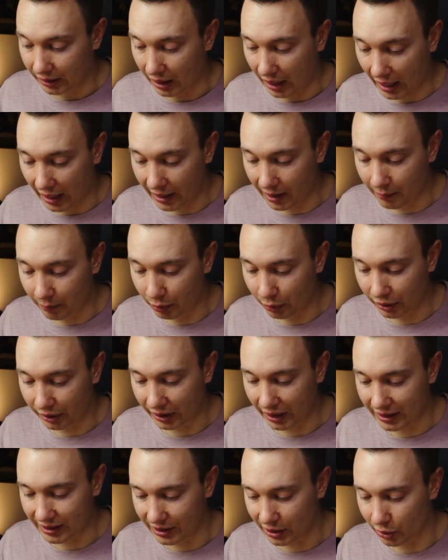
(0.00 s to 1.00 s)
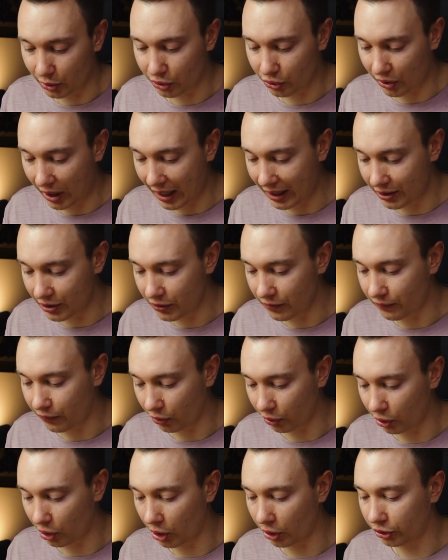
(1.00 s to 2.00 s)
I am putting SEO strategy
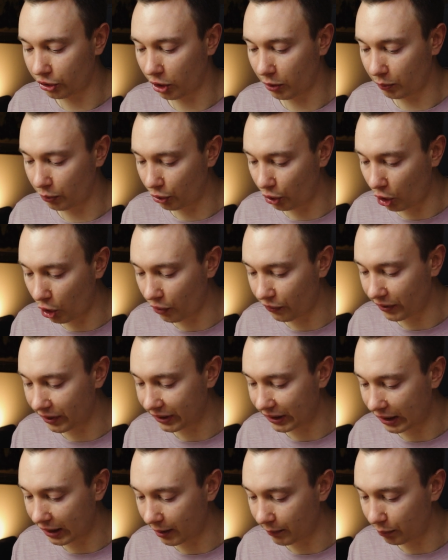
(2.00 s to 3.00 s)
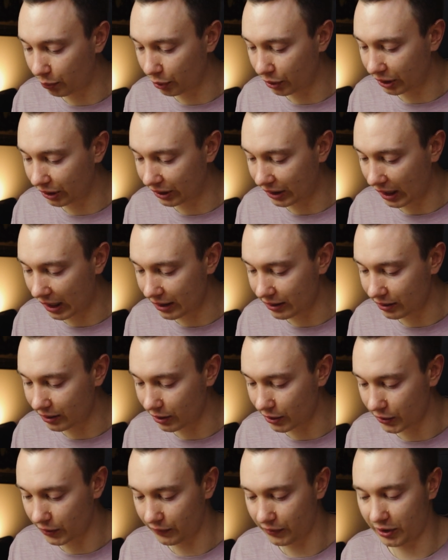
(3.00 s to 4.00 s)
for long-term growth, and then I'm putting 10
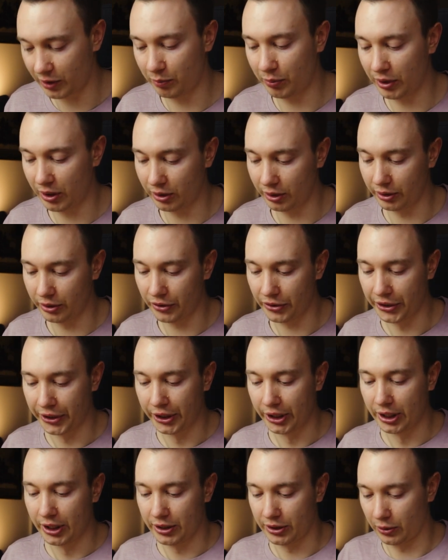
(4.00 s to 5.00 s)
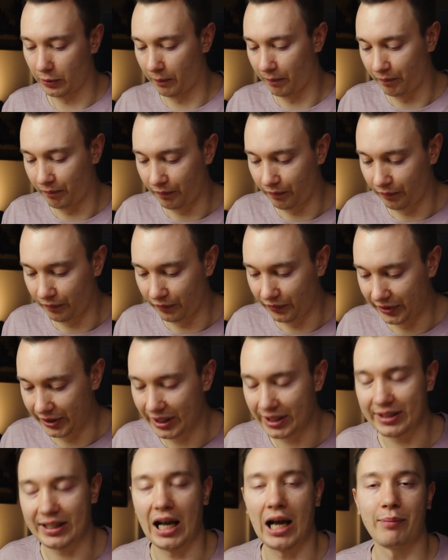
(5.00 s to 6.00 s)
years of experience. So
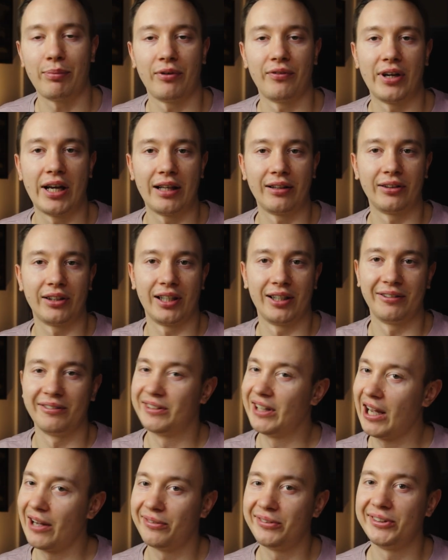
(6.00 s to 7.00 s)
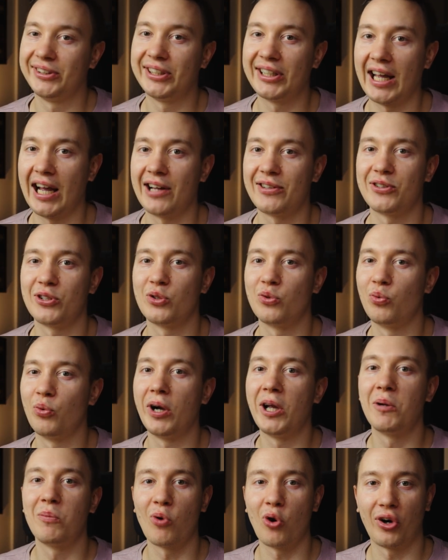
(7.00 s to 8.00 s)
this type of headline definitely catches
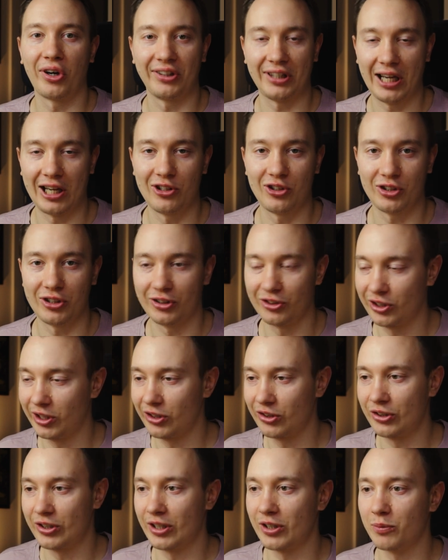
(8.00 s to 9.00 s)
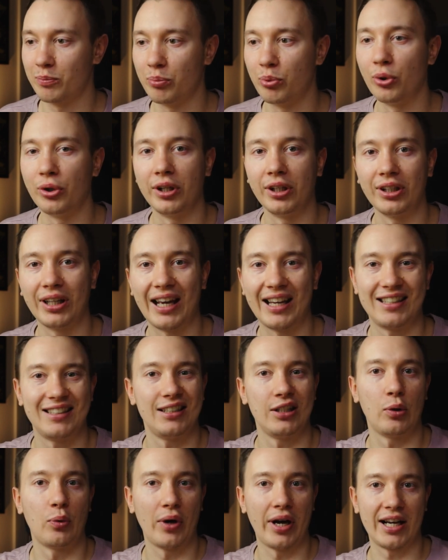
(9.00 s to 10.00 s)
way more attention than just putting
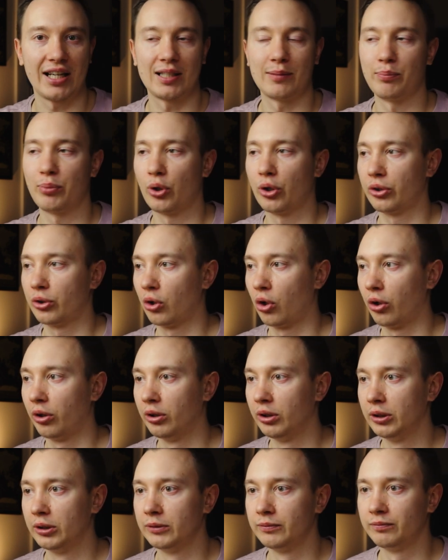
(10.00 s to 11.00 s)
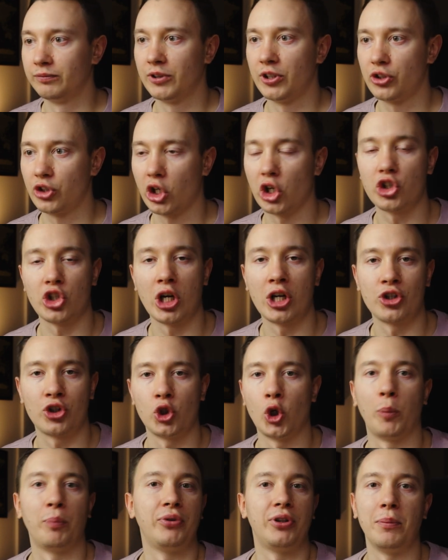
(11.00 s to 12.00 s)
SEO expert or search engine
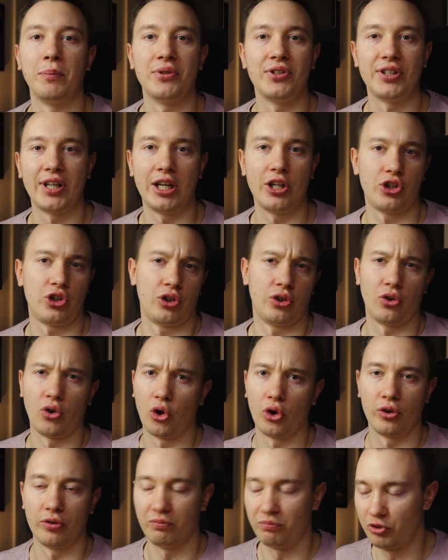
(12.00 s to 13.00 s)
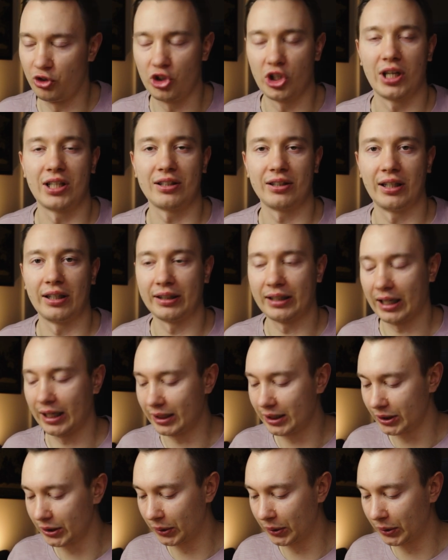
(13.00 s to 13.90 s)
optimization or just like that.